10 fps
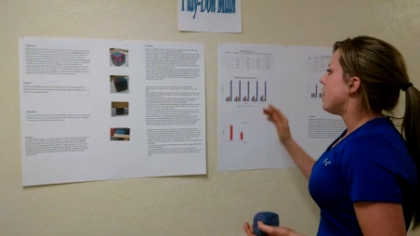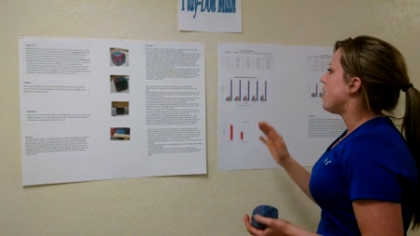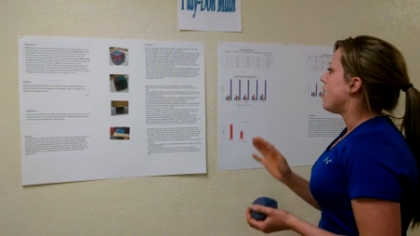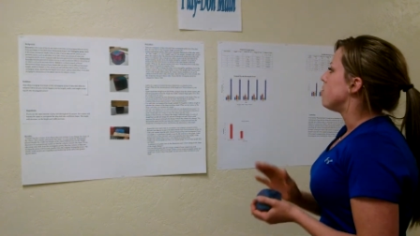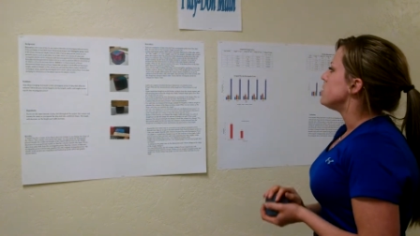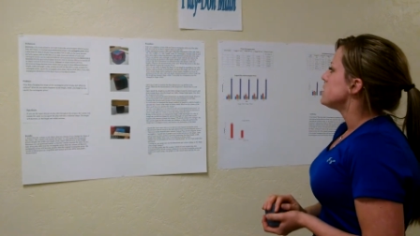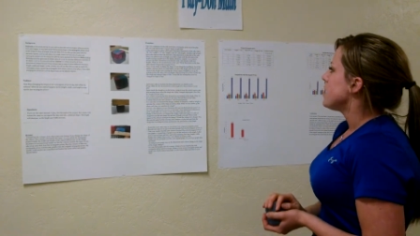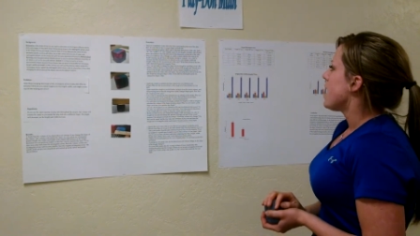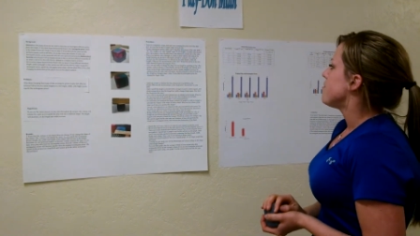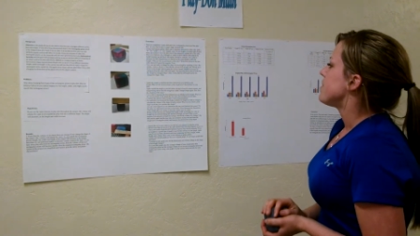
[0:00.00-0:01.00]
Alright, once
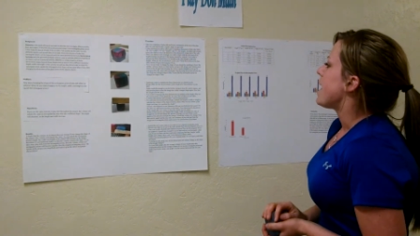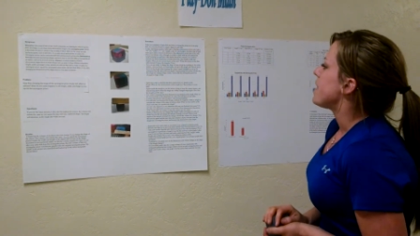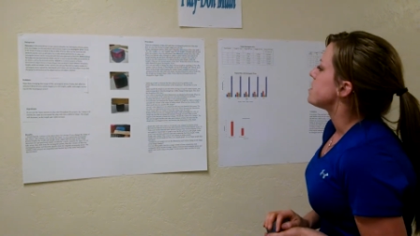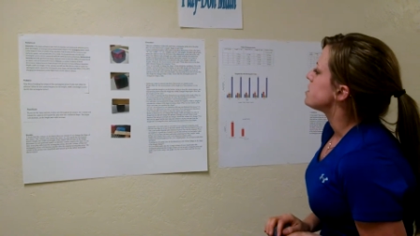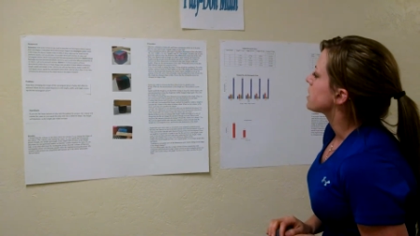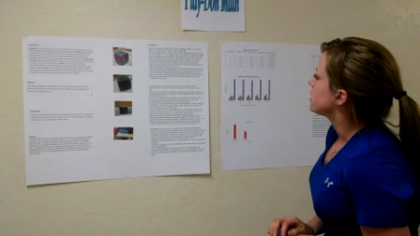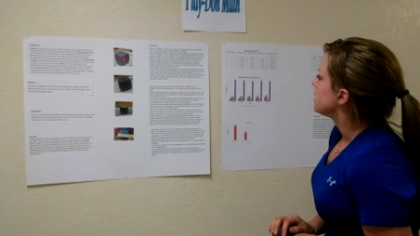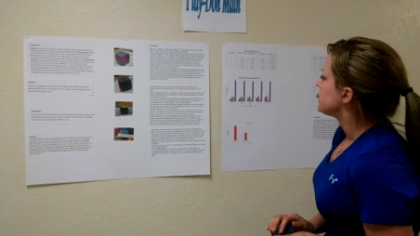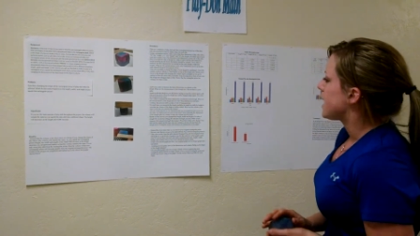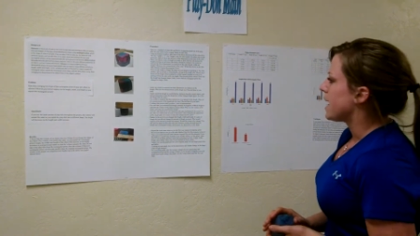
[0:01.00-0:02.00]
you have that, then you're
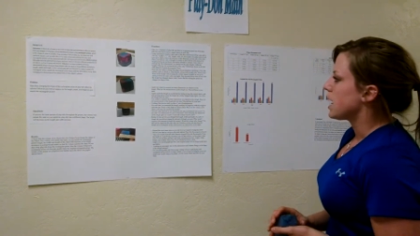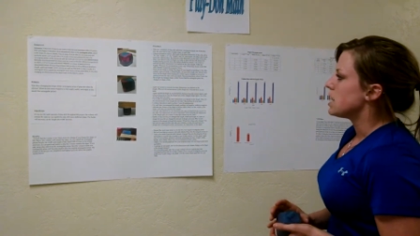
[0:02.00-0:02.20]
going to take